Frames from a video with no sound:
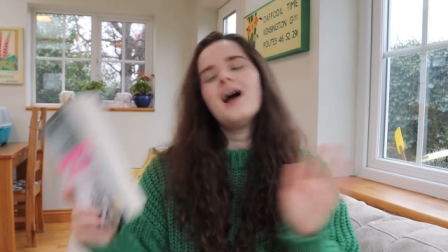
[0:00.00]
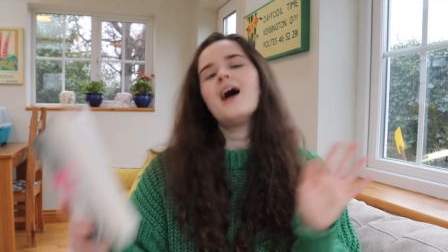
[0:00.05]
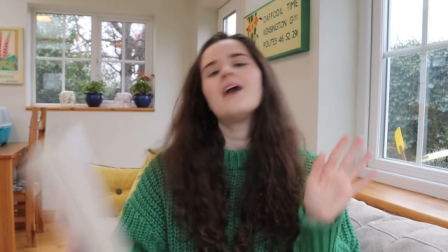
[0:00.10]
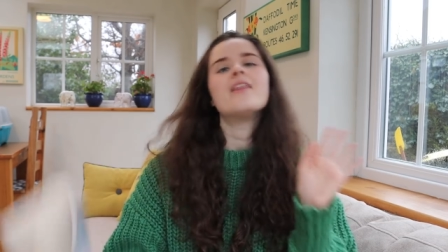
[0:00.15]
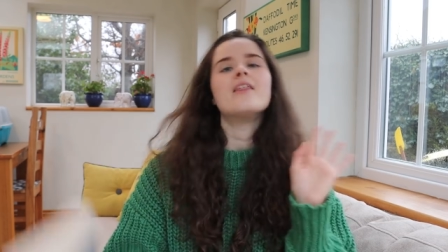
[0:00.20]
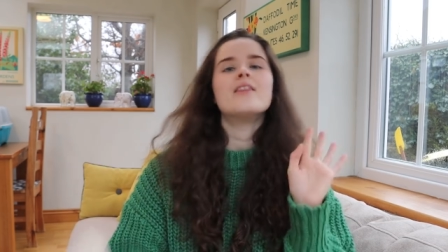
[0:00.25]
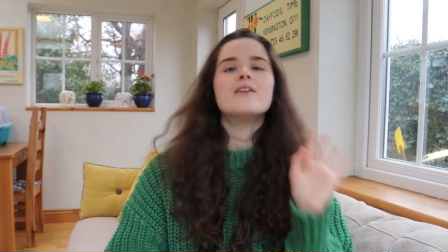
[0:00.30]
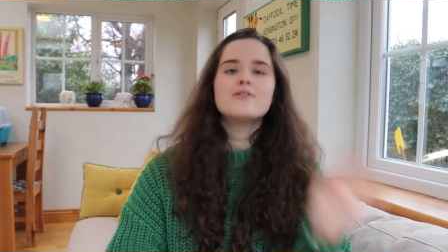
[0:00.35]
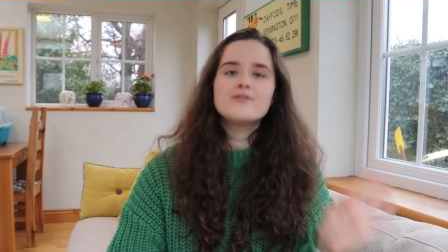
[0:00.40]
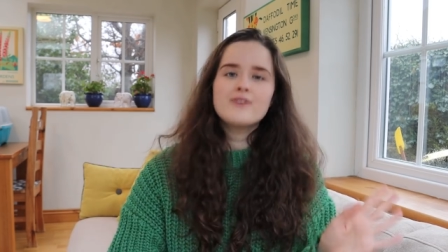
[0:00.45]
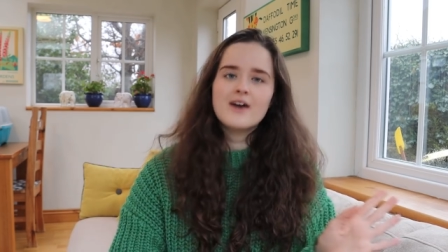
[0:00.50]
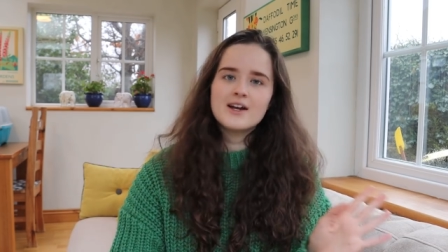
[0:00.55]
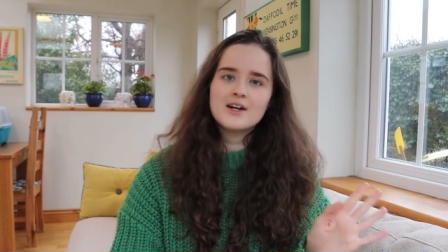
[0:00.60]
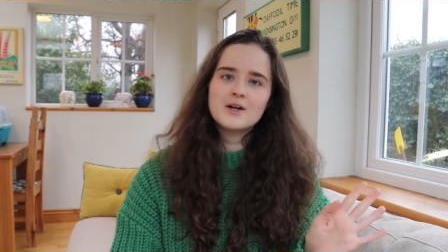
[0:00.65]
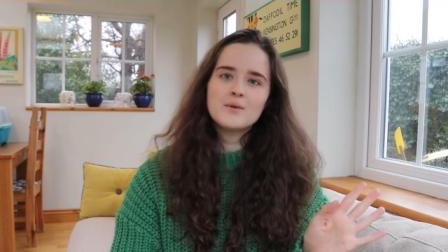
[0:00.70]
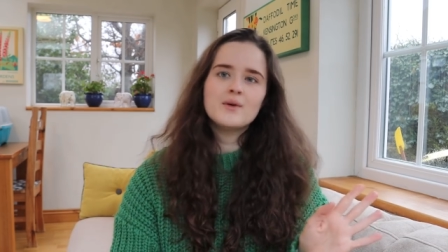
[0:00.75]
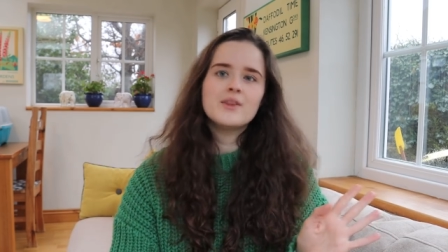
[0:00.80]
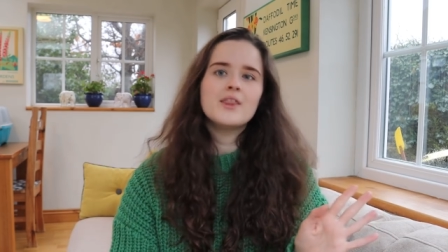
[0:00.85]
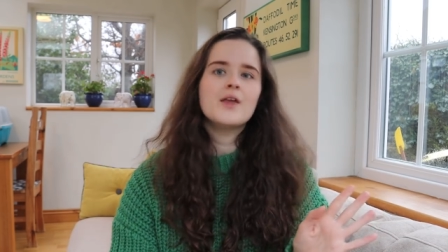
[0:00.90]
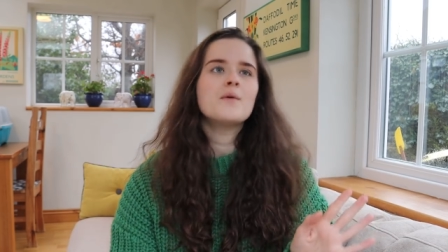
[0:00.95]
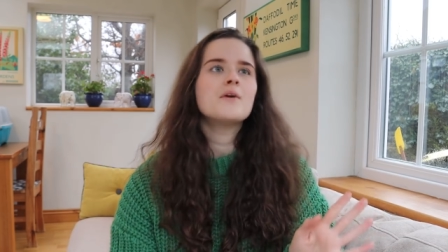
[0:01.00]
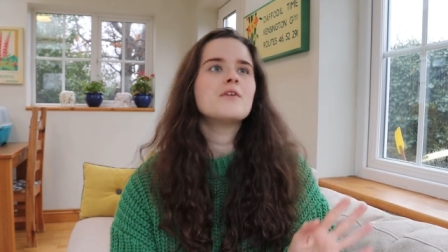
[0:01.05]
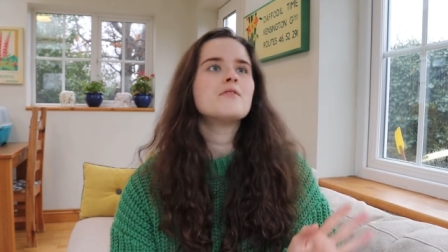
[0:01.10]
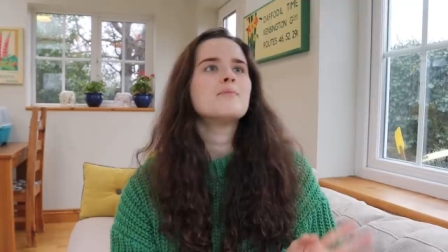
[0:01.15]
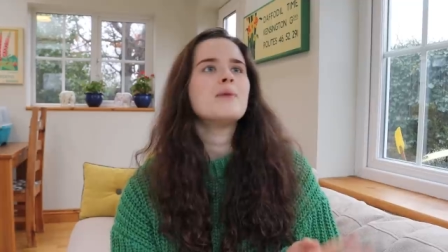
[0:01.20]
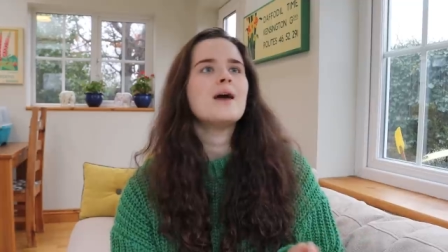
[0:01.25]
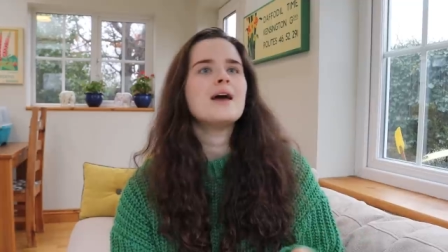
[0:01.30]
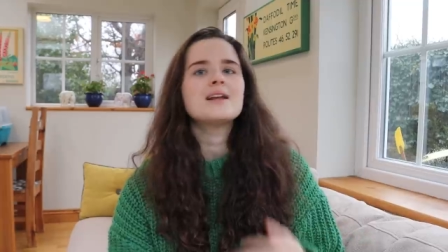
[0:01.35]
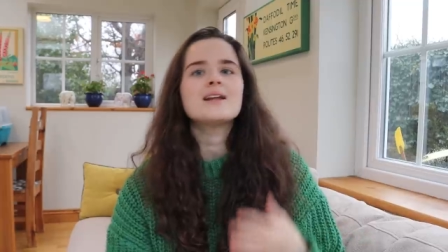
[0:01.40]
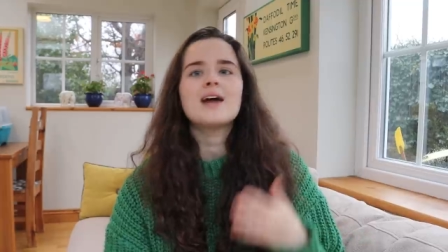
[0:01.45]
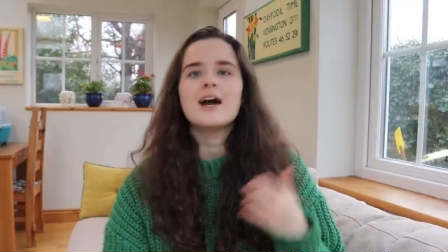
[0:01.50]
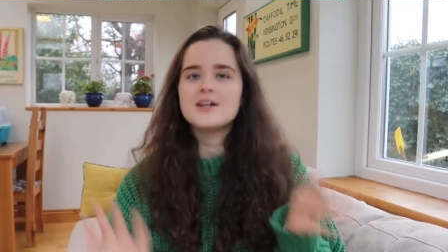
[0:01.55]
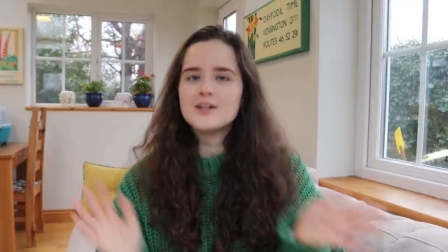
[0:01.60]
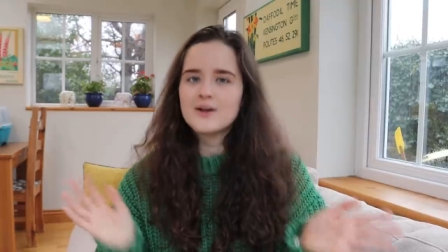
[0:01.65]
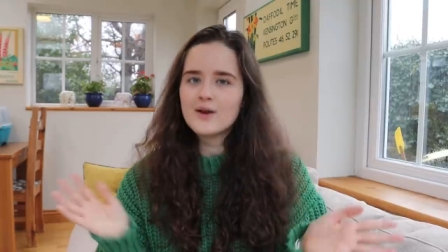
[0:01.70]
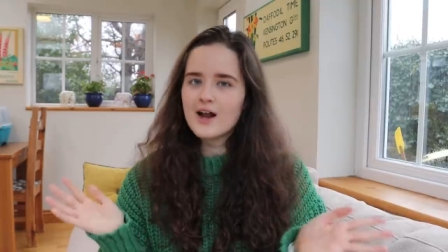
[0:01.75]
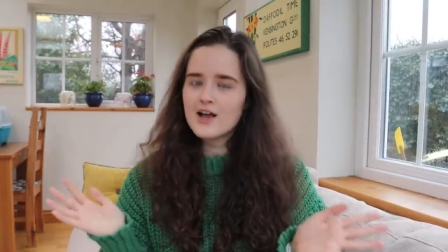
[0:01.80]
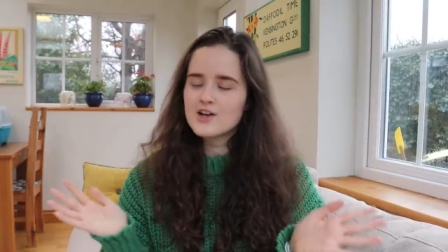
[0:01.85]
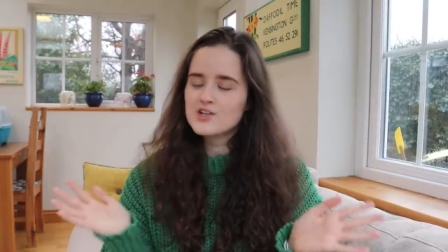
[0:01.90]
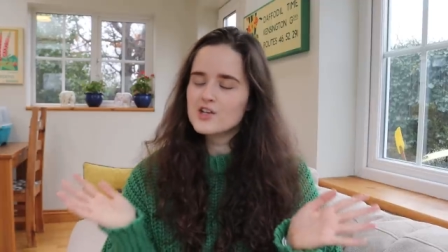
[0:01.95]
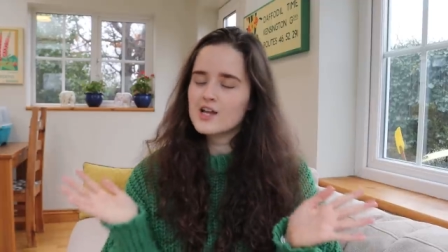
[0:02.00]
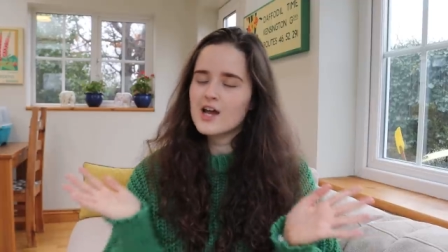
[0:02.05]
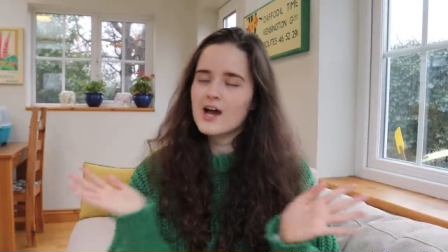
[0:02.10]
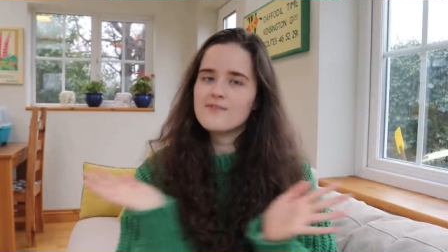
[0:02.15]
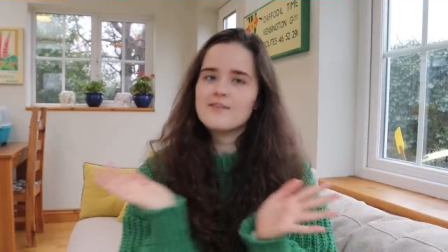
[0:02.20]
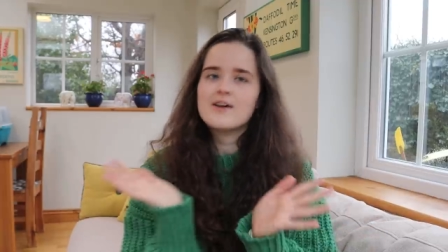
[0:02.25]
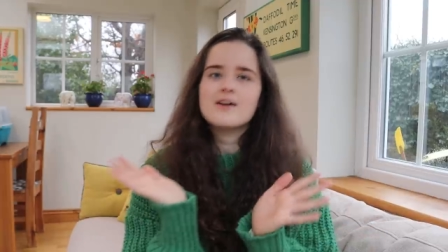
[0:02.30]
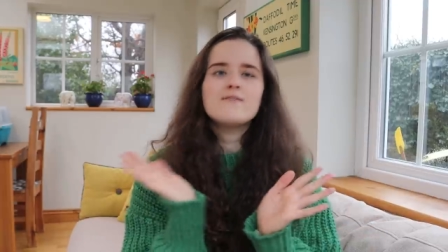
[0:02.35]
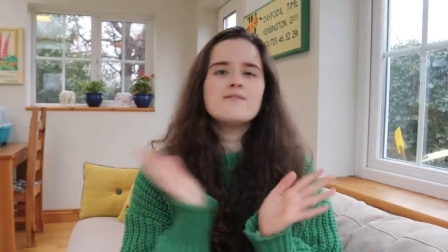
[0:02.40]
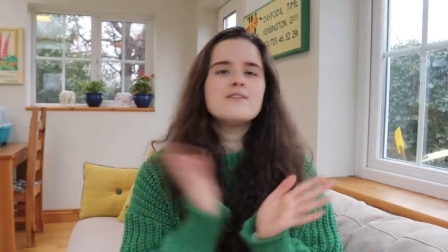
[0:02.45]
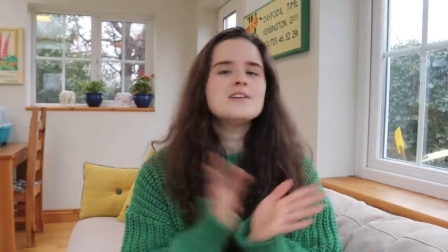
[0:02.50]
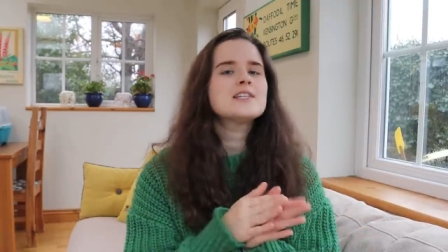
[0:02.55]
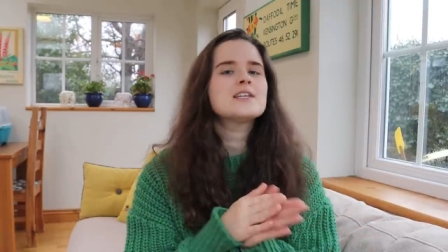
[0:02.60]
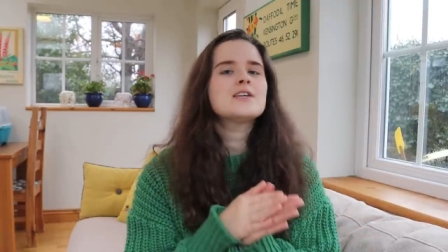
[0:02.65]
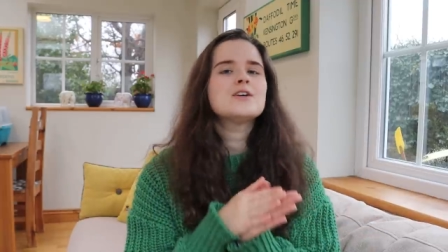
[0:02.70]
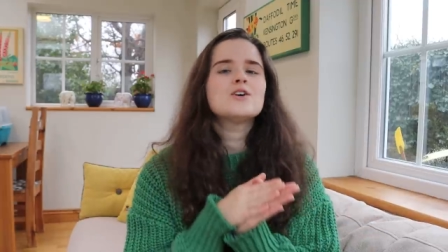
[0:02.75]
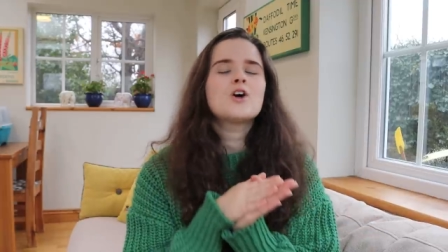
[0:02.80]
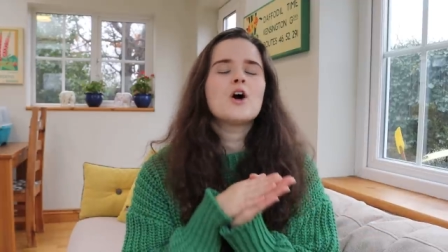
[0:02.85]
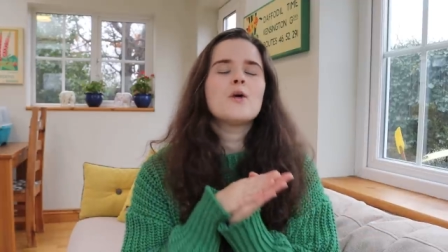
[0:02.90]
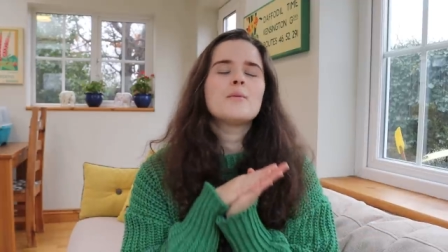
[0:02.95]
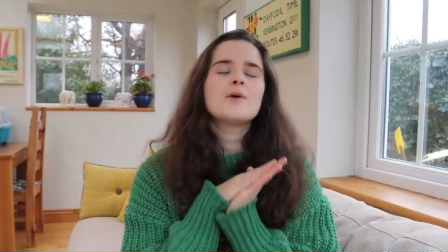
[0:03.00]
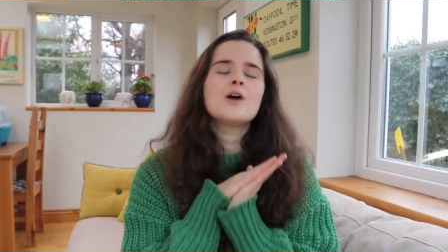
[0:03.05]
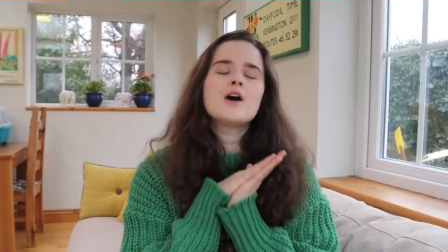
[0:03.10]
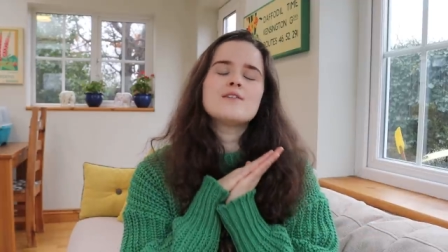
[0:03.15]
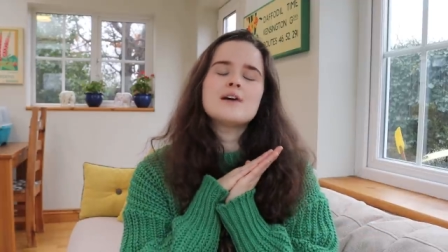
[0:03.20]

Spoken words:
And then the final one that we've picked, I don't actually have a physical copy of.